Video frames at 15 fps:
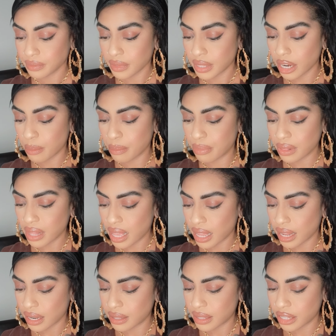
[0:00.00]
Their
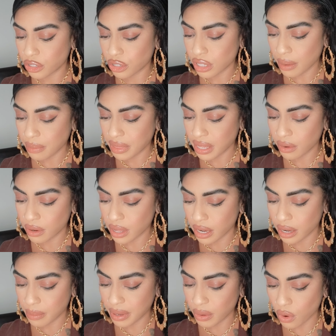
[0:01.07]
blood, there's something going
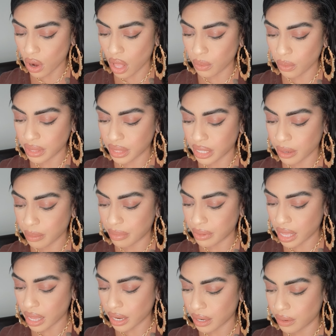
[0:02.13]
to be wrong with their
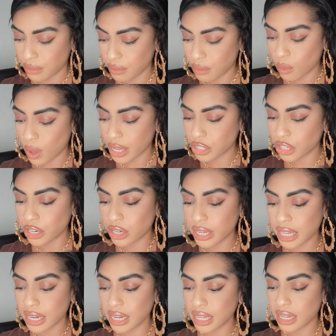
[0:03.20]
blood. While you're
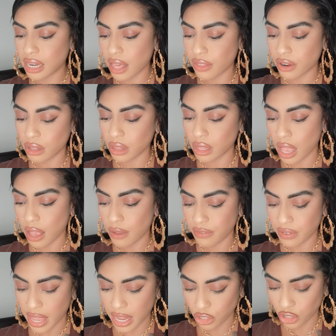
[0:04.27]
getting another
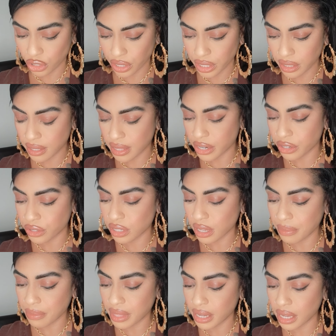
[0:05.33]
love interest, there's
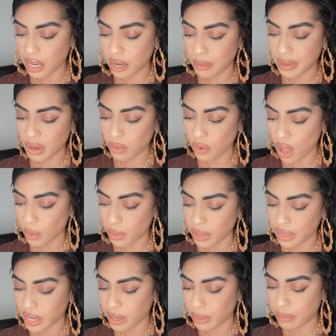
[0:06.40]
something going to be wrong
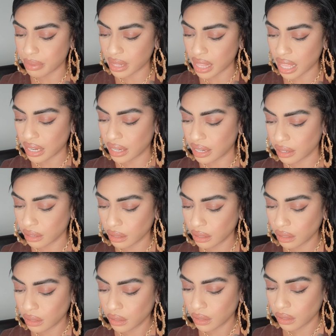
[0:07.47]
with their blood.
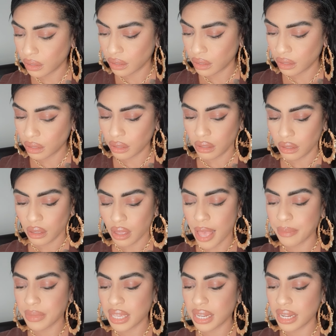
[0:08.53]

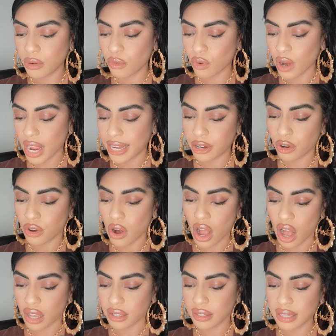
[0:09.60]
I'm getting Red
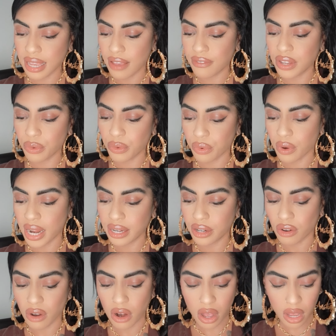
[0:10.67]
Cross, heavy Red
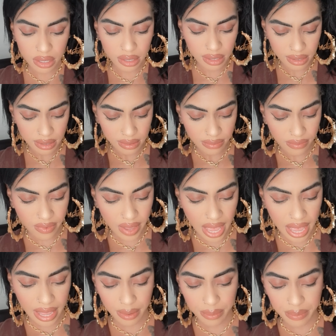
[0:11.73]
Cross
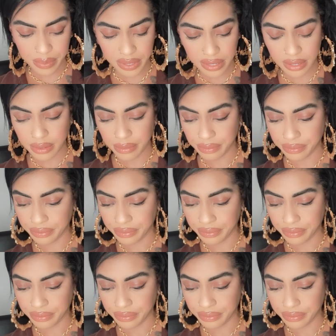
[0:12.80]
vibes.